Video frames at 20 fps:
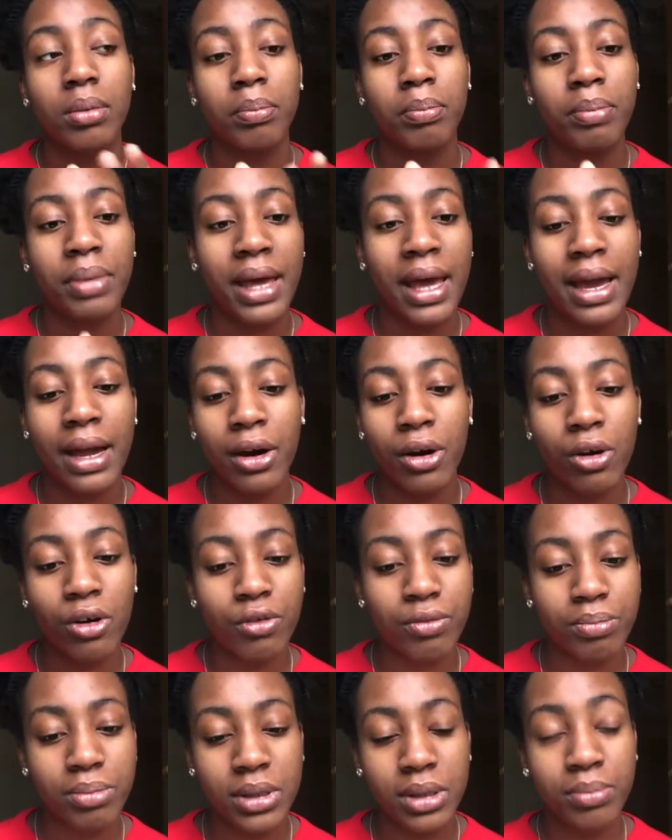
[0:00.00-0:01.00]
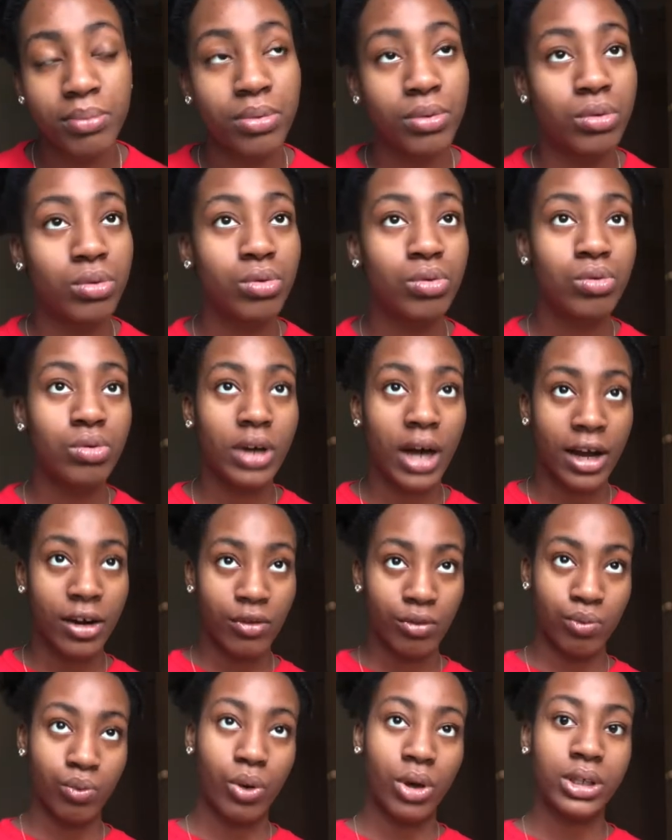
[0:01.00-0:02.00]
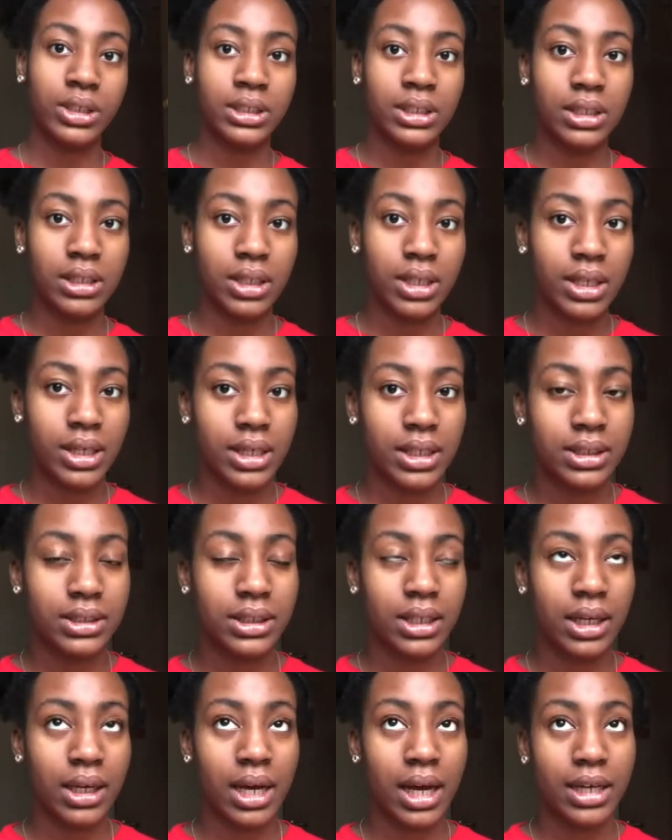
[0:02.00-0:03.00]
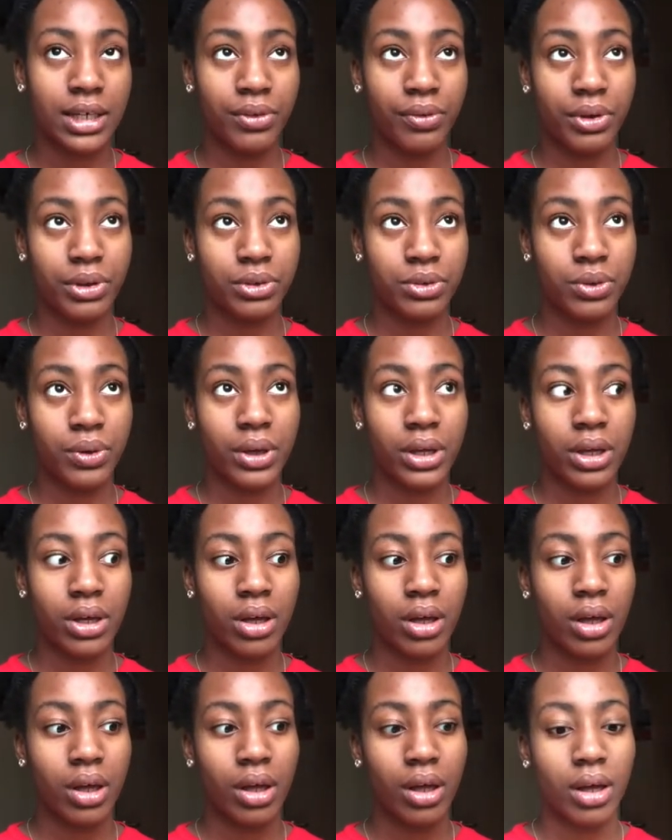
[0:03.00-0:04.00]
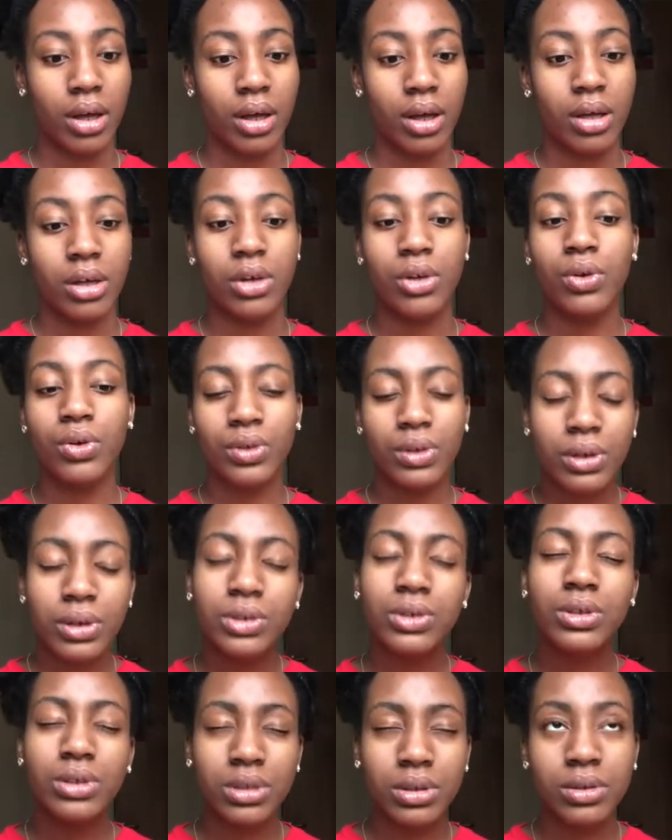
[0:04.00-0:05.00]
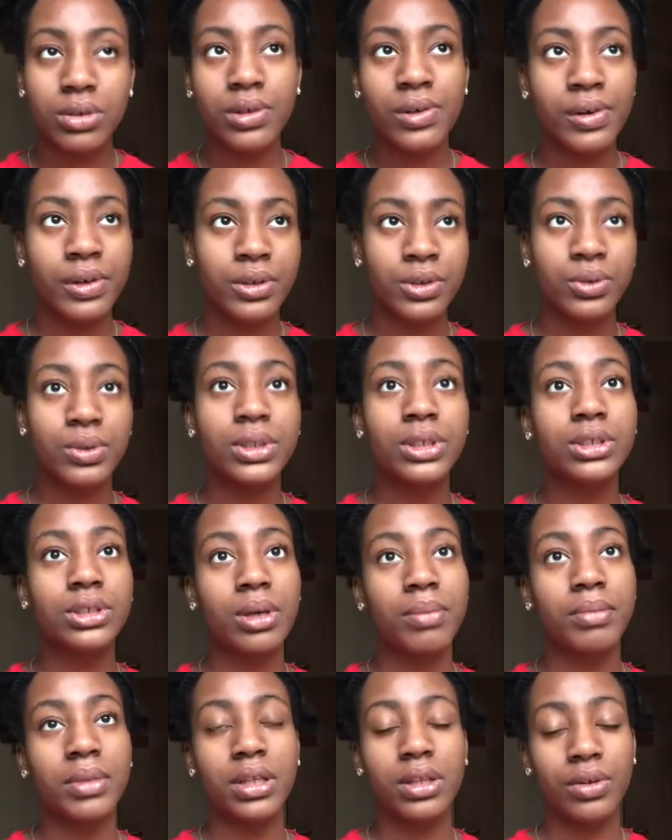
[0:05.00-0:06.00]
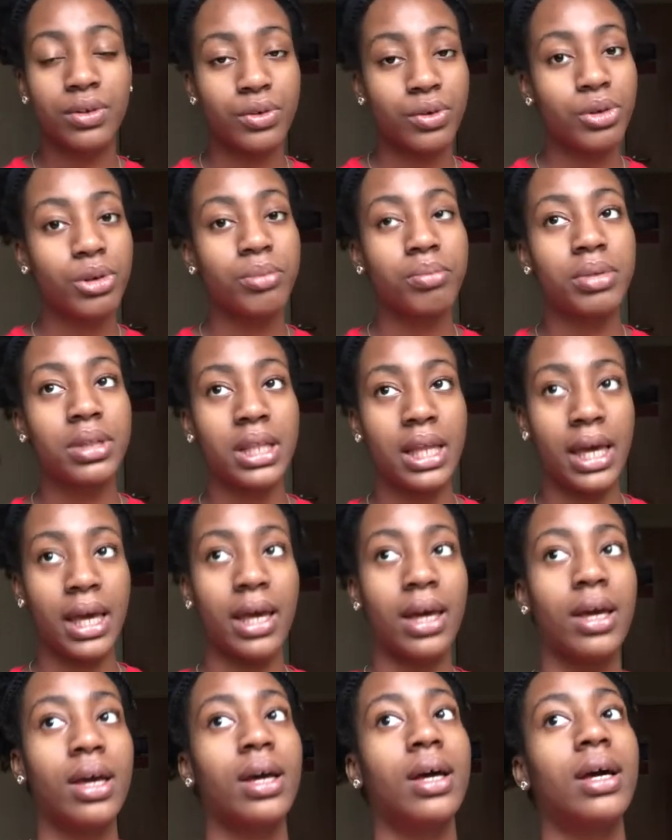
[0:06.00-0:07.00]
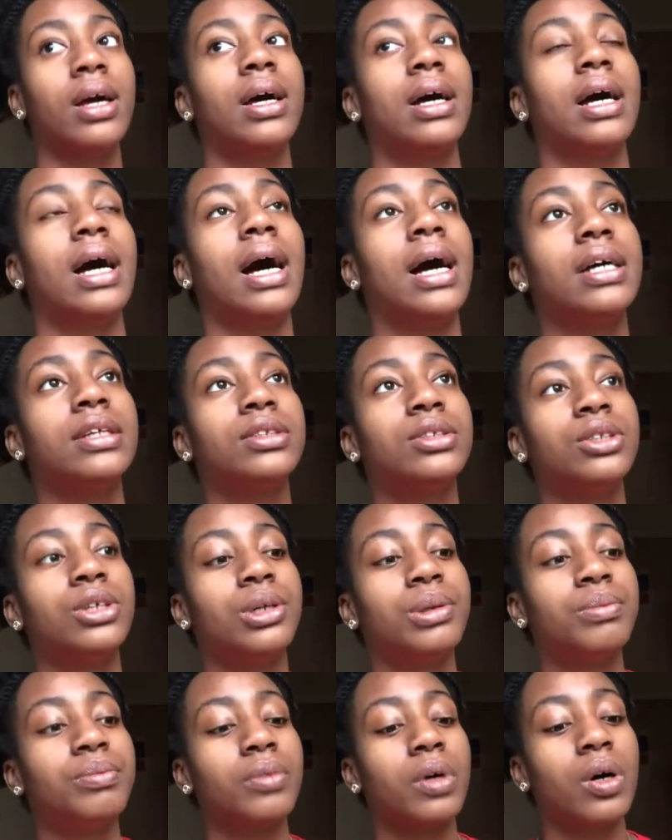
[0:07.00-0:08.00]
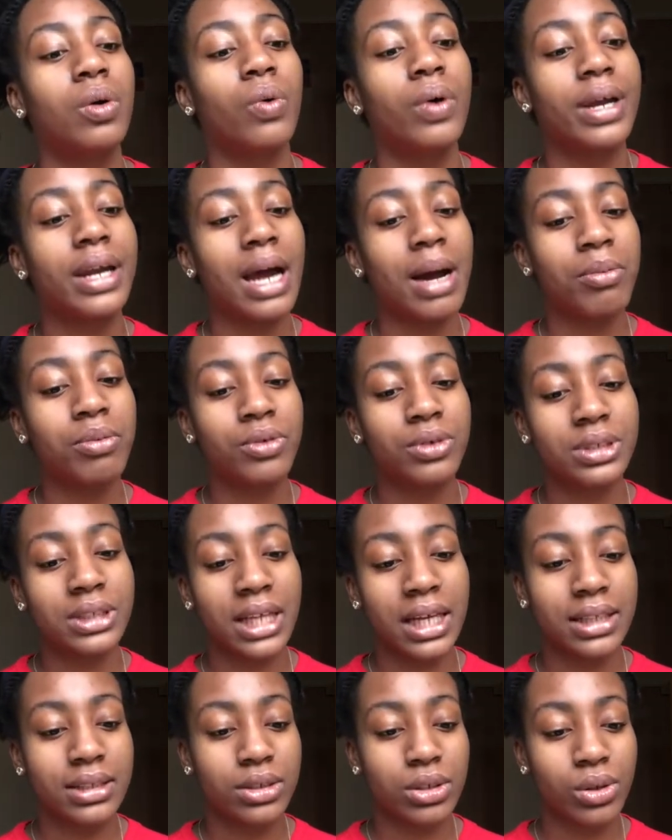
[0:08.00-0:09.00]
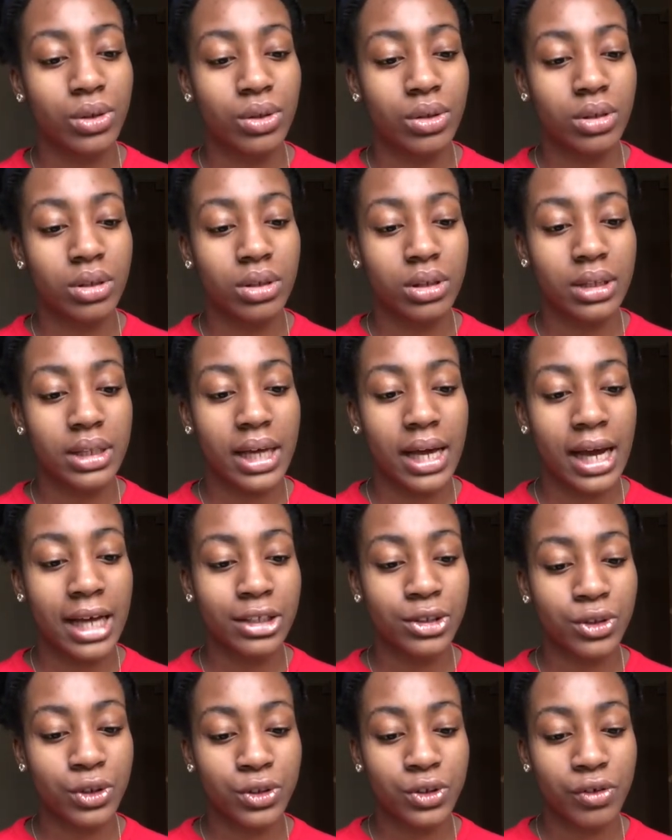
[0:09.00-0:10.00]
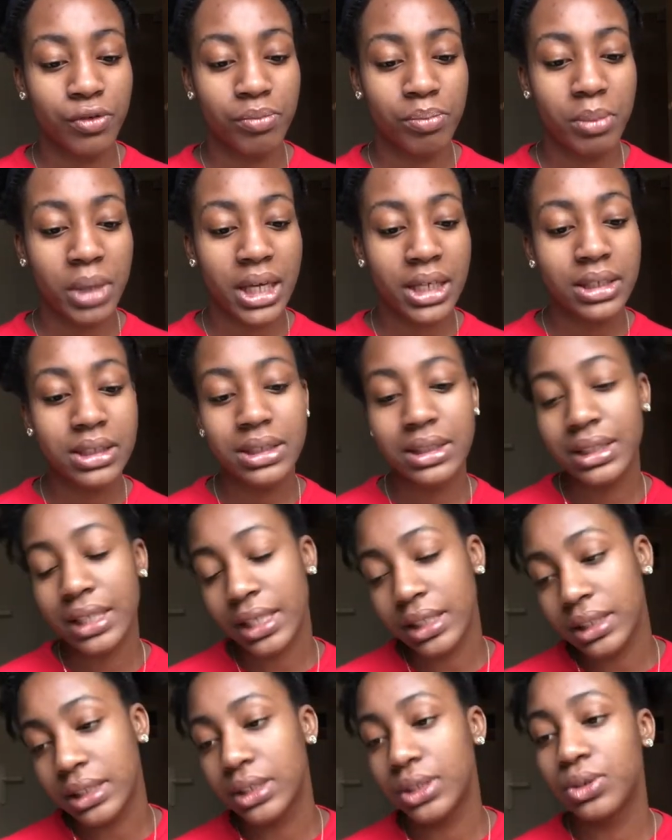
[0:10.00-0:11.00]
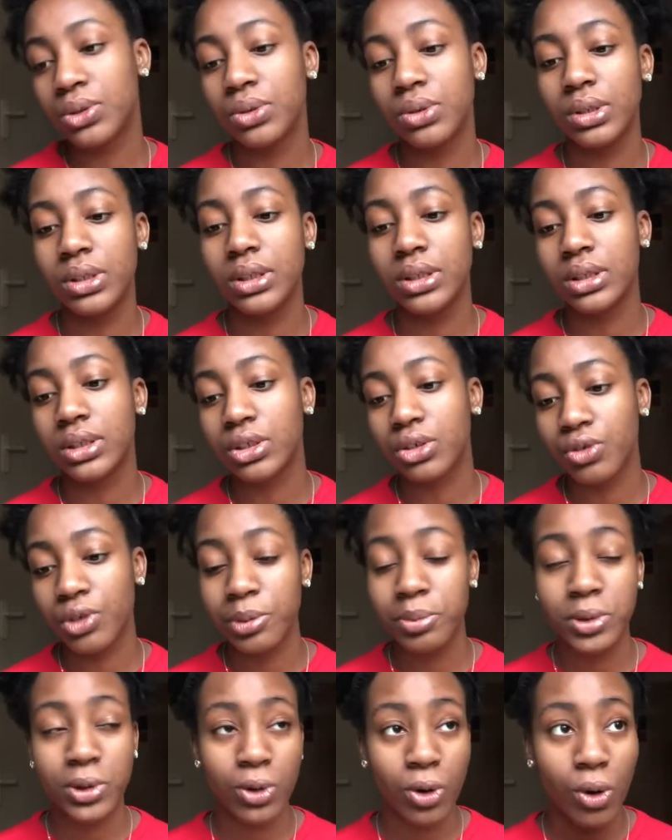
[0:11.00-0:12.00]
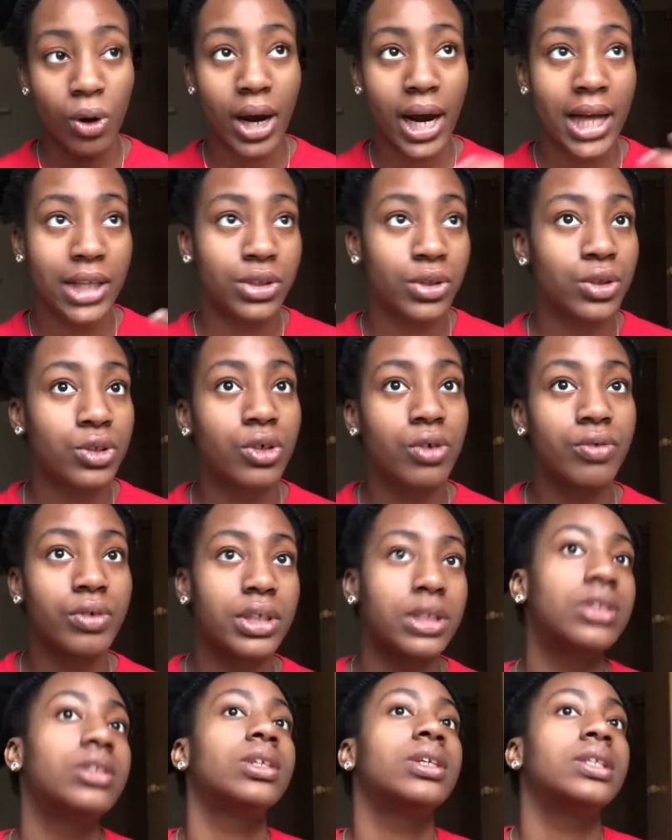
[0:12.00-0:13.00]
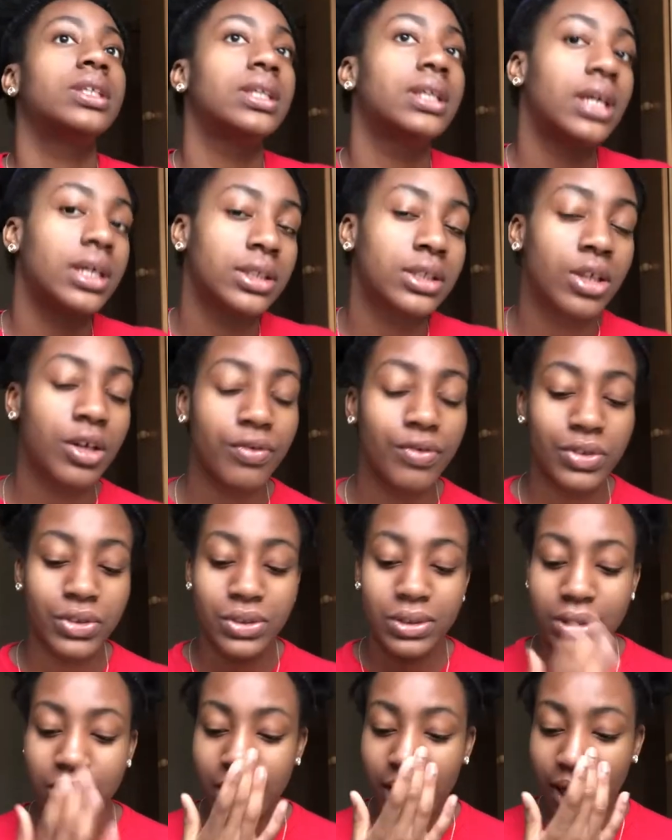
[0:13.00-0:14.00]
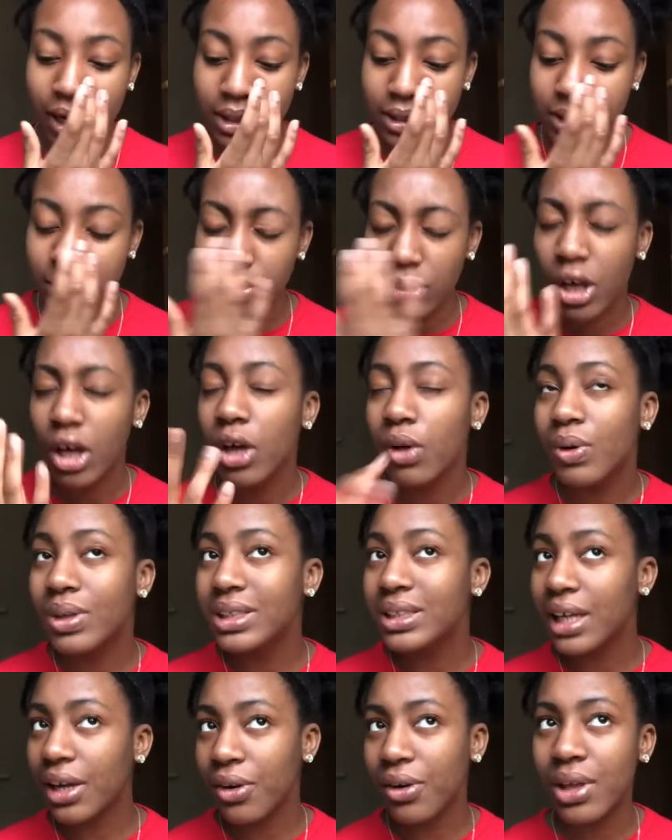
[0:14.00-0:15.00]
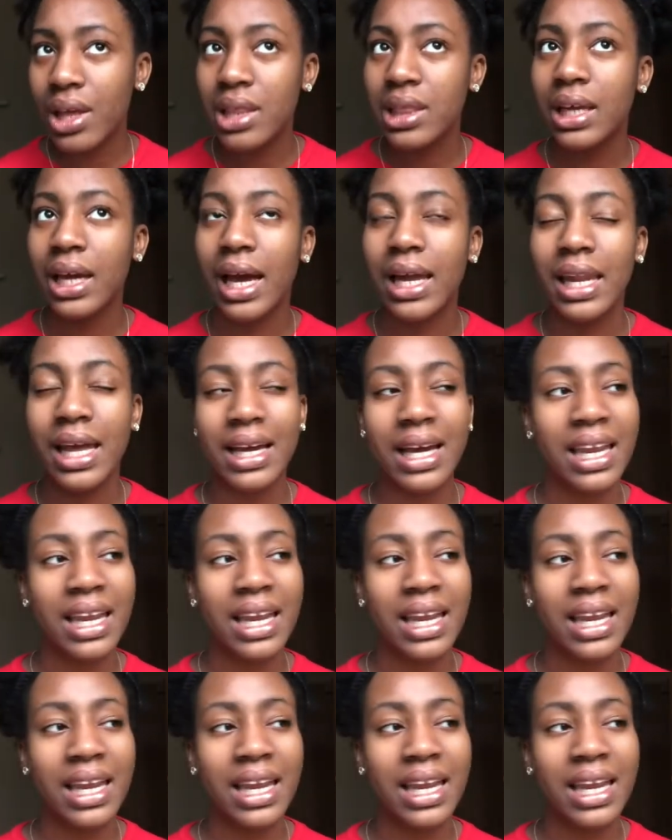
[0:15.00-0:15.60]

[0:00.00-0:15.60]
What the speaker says: pair of people who kind of worked in theater, and they were doing, they were doing something. They were doing a play, and what happened was that they had sort of made changes to the script. Laura had sort of inserted herself into the narrative, which is another thing I like.